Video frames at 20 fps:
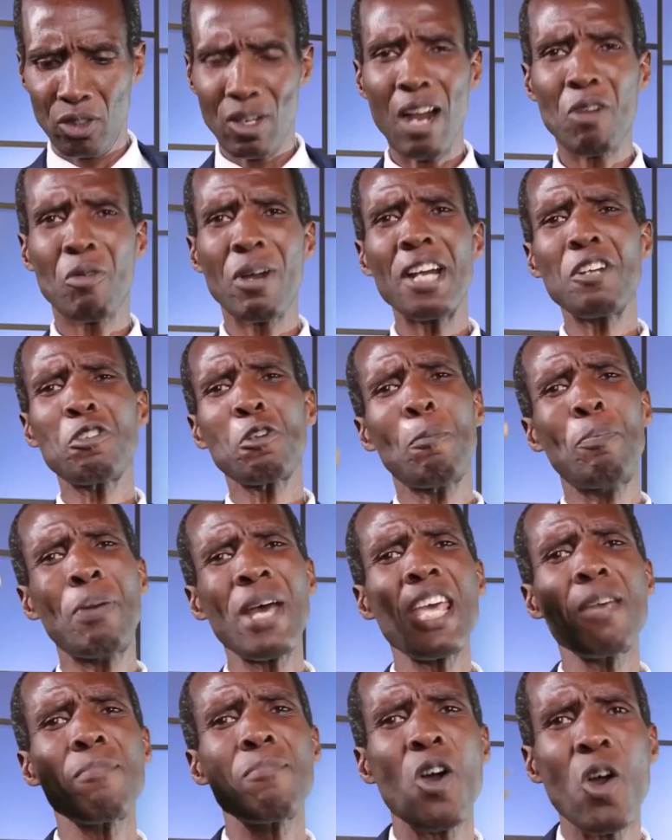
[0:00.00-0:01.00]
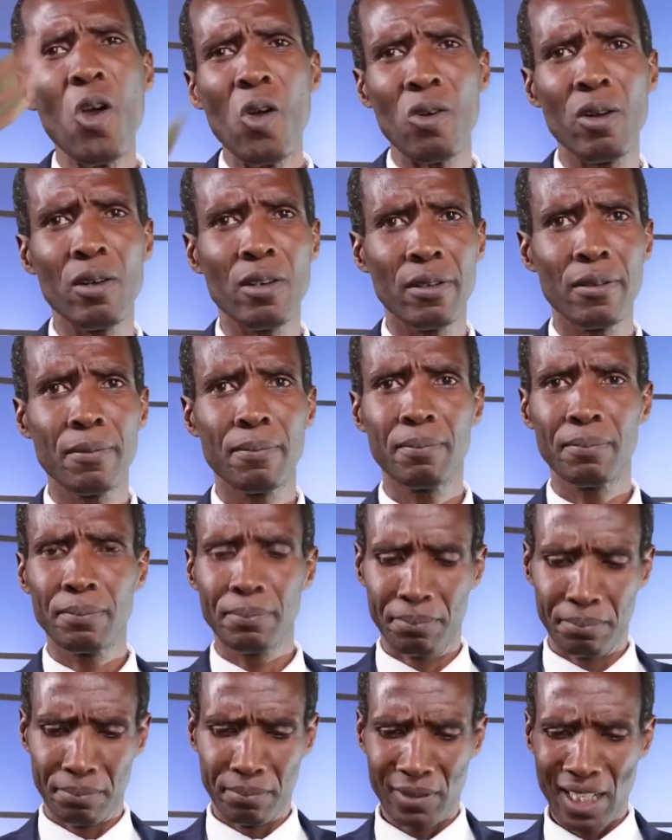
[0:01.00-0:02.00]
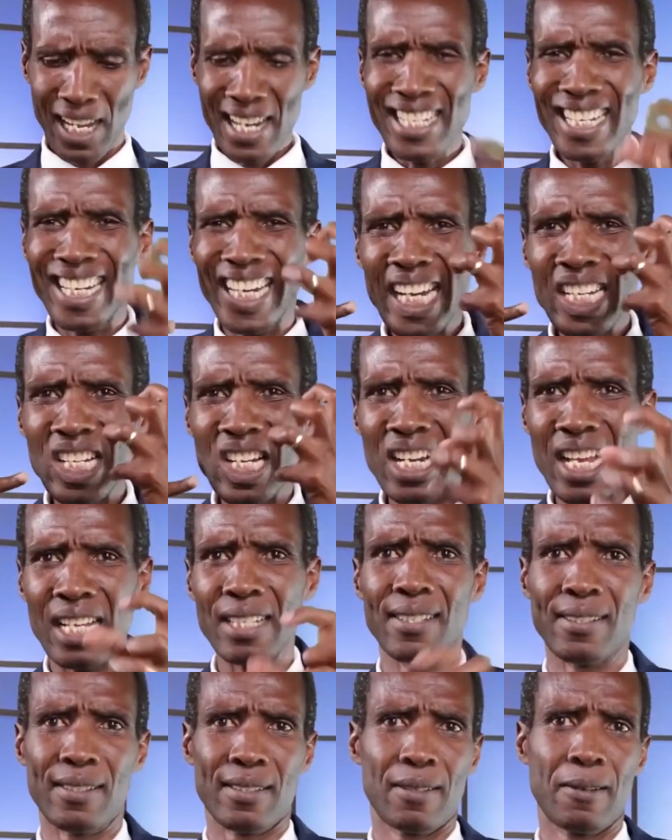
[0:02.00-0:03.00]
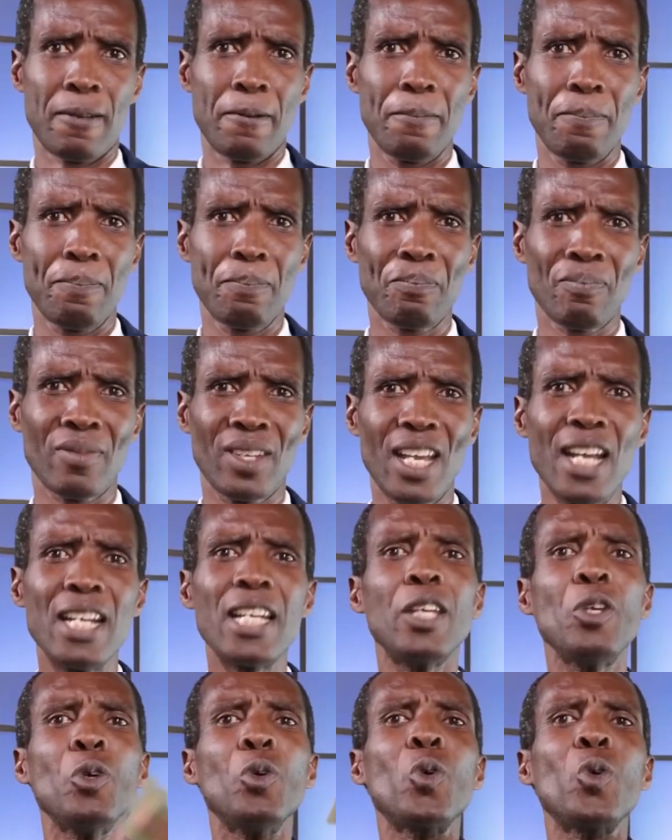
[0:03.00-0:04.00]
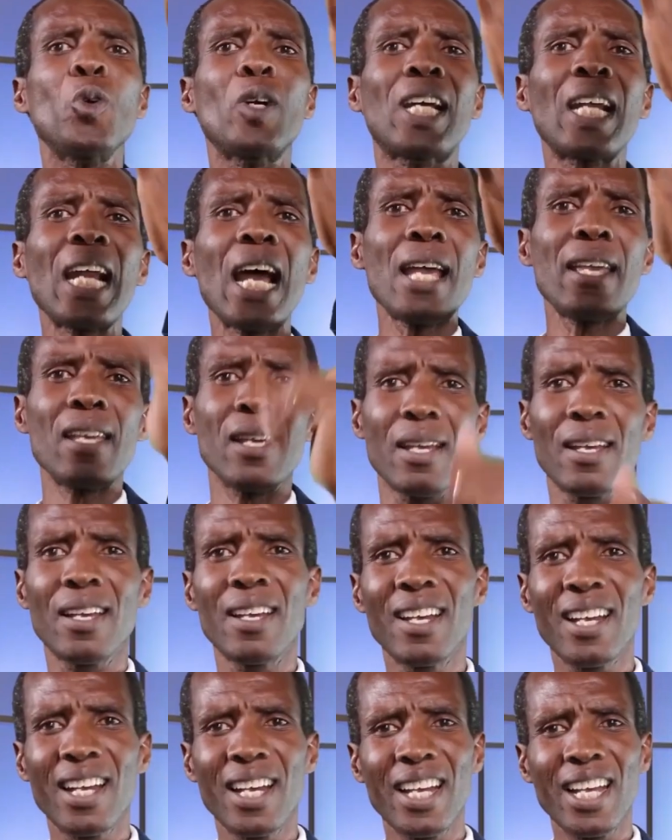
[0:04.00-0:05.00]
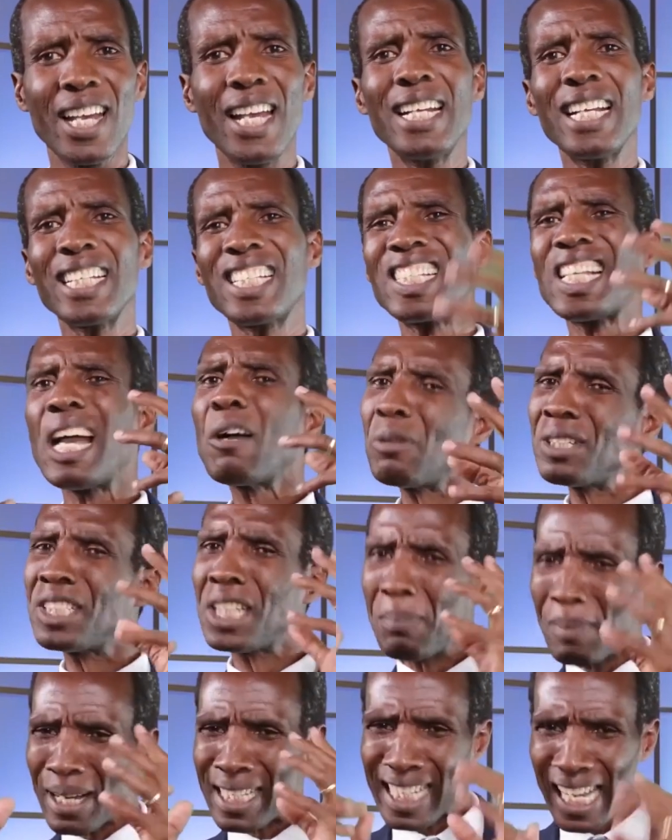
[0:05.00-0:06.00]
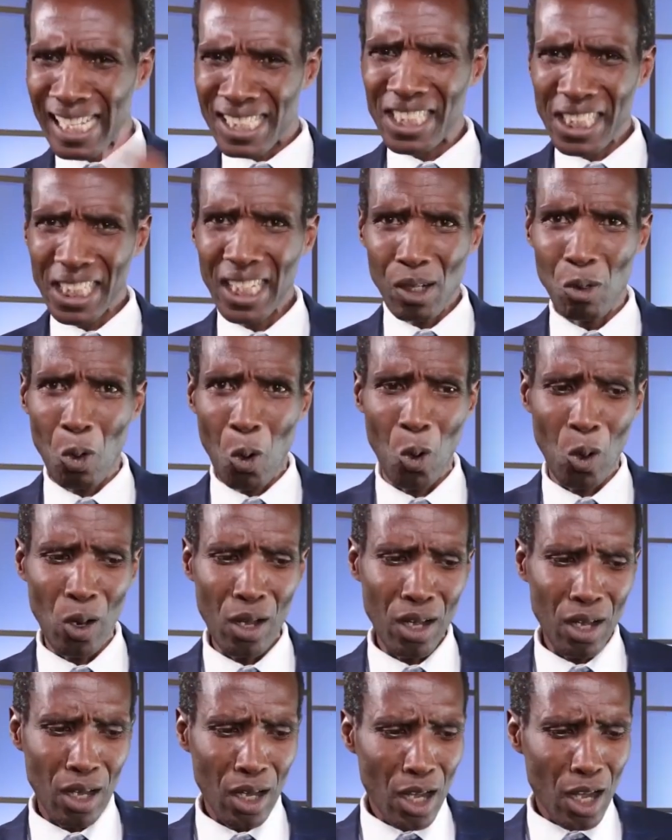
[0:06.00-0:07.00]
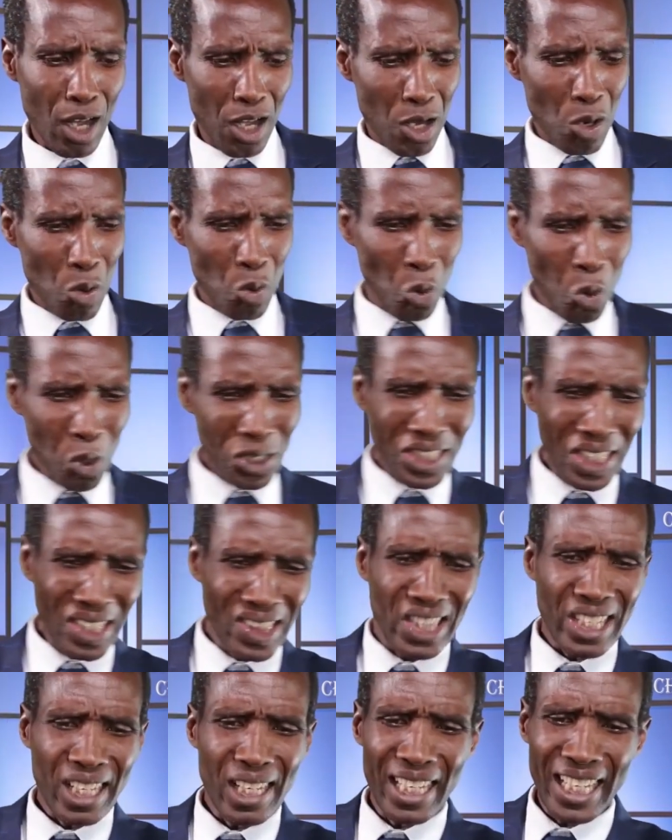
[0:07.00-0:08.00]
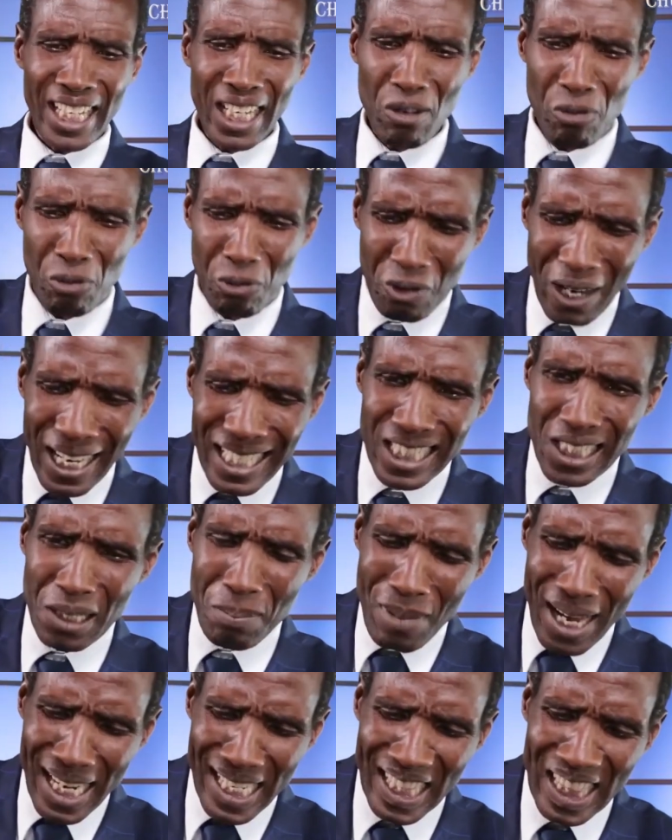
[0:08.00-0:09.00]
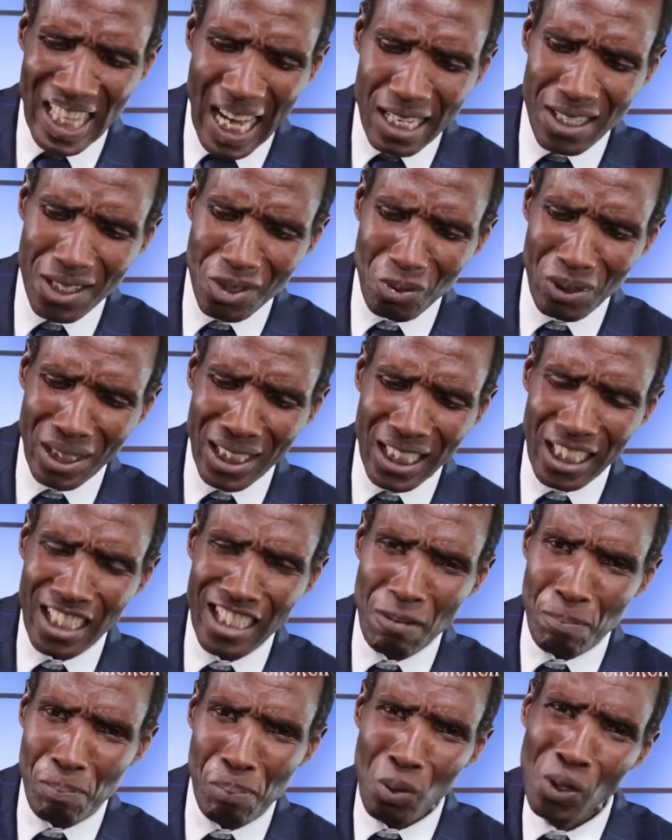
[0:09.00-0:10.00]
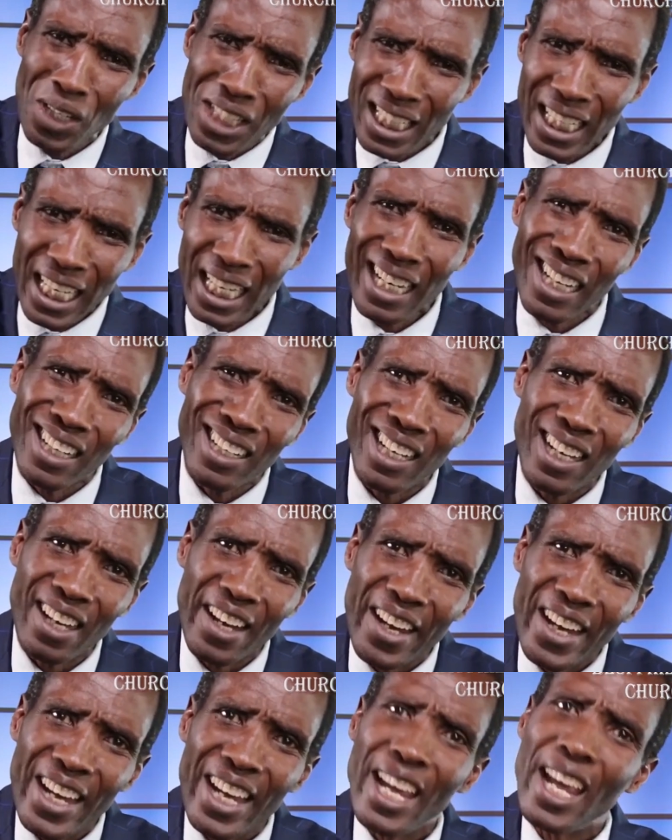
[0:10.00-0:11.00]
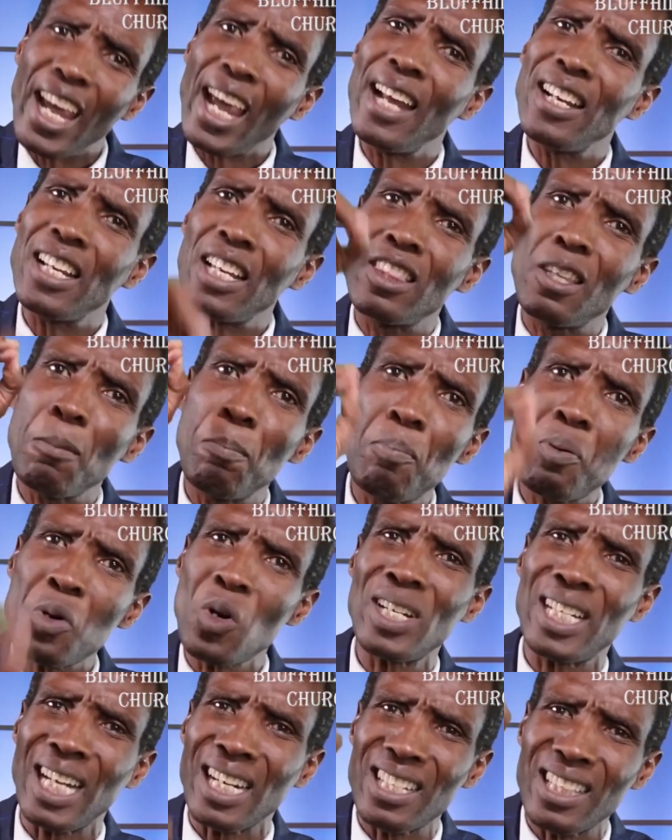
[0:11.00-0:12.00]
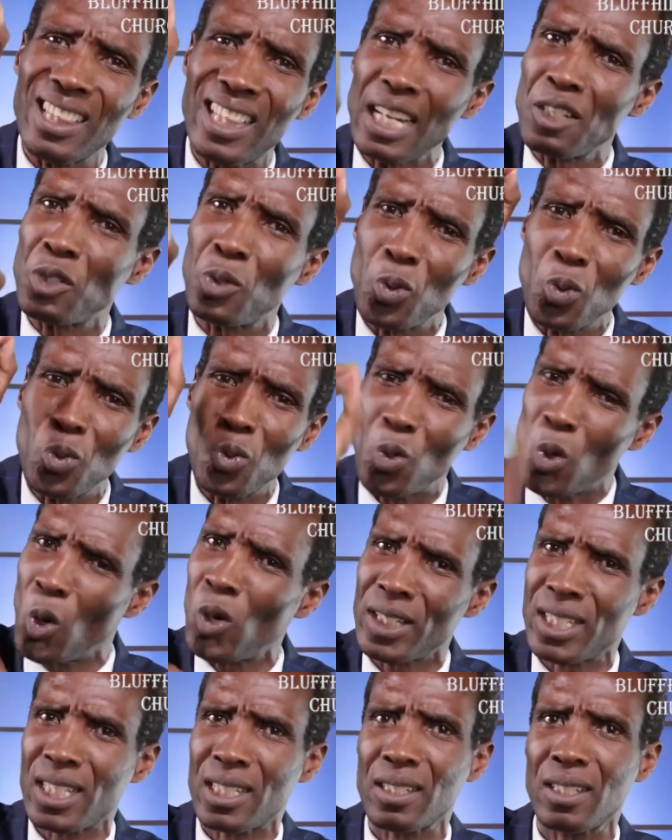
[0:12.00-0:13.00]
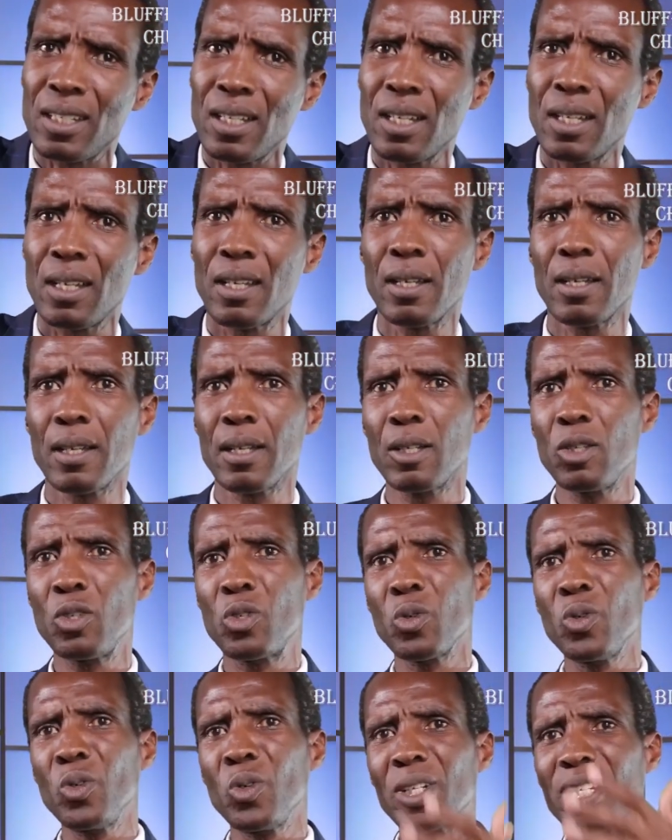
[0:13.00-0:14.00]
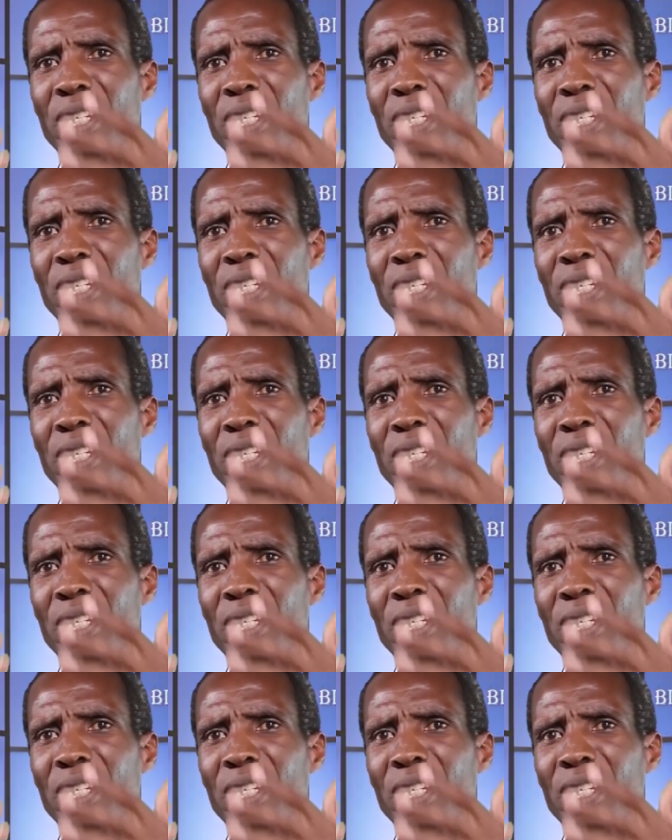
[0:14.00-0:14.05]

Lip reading: You are going to pay more and get less, and you cry. And chichakuchemedza chiko kuti the investment that you did put in and the product that you got do